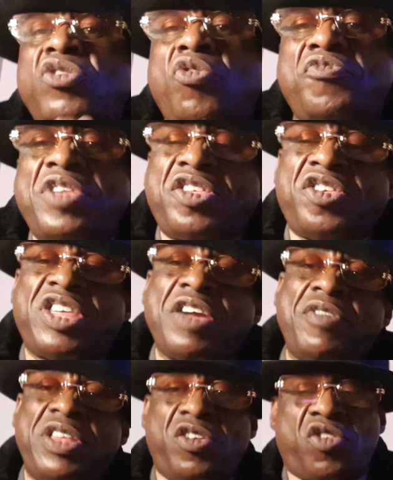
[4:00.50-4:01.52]
not have
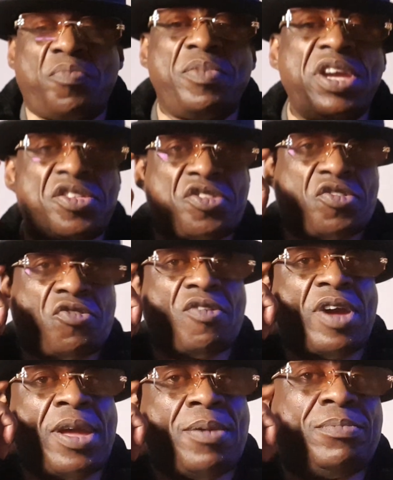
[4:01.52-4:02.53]
necessarily committed the
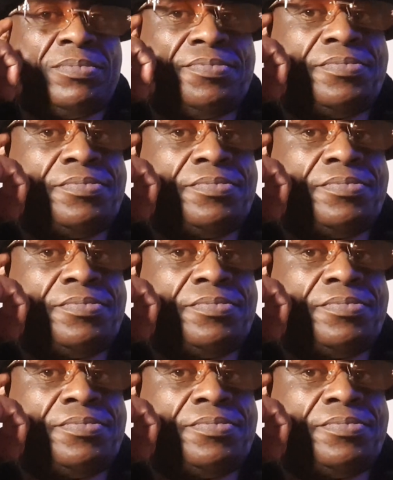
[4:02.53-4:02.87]
crime,